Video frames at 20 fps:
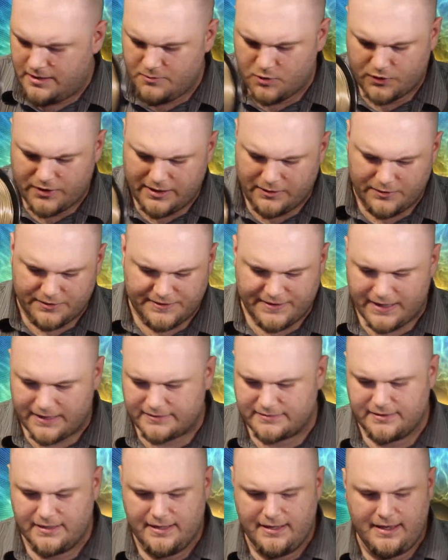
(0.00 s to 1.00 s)
I'm okay with
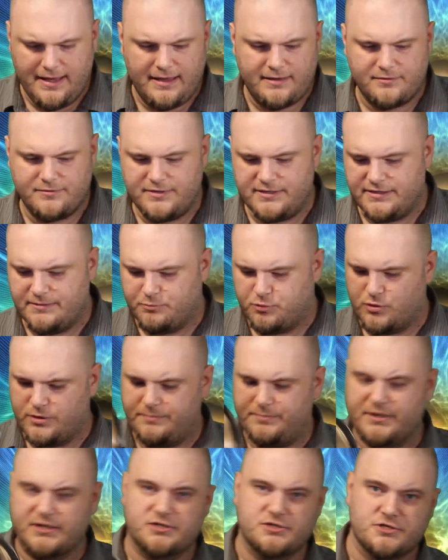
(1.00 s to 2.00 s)
that. I don't need the
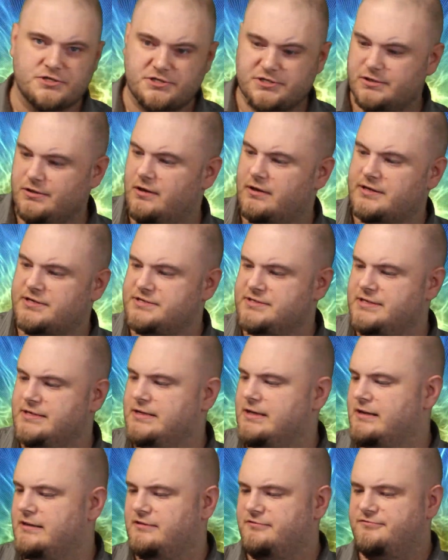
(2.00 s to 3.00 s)
pretty pictures so long as
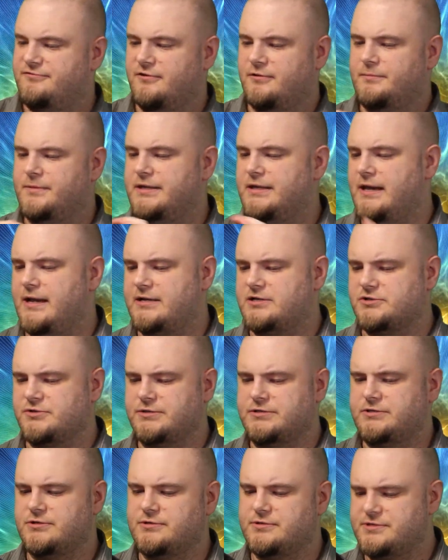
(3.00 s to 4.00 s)
the filament
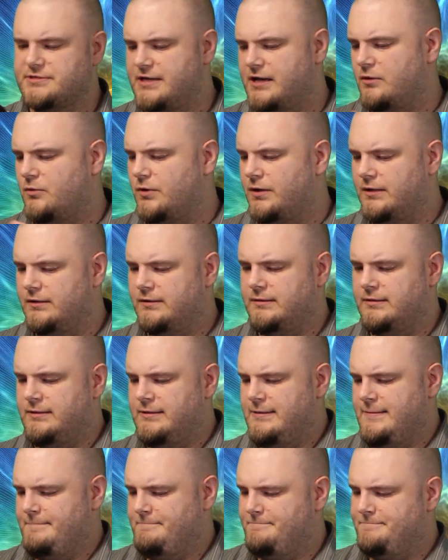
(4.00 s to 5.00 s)
actually turns out well.
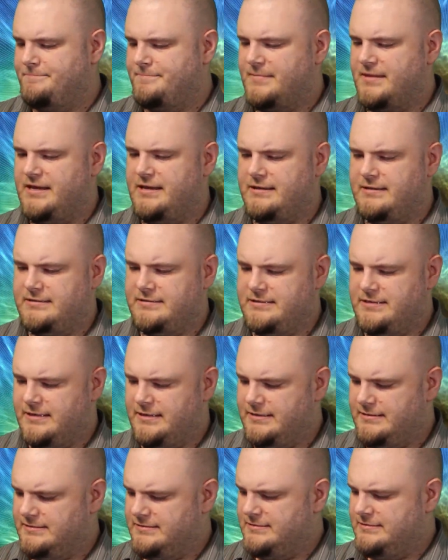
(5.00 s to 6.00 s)
And
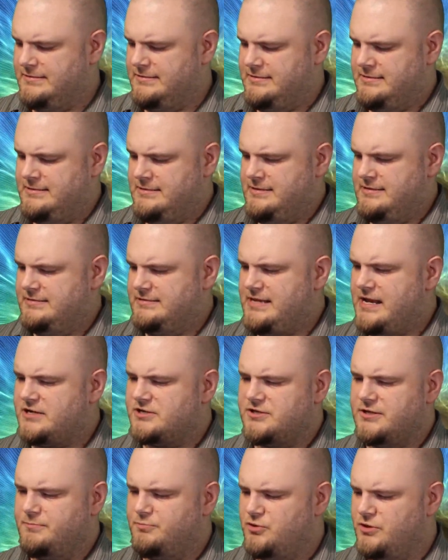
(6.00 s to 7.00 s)
it's
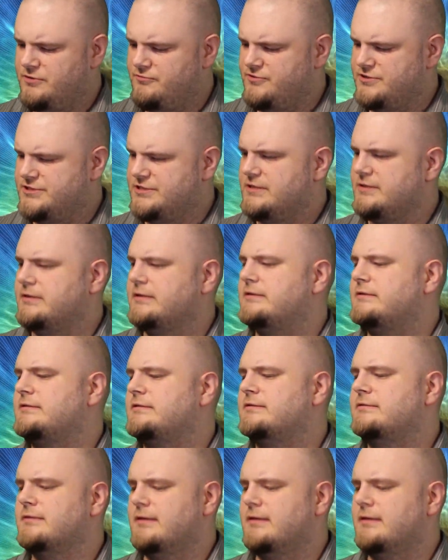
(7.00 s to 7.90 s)
actually pretty resilient.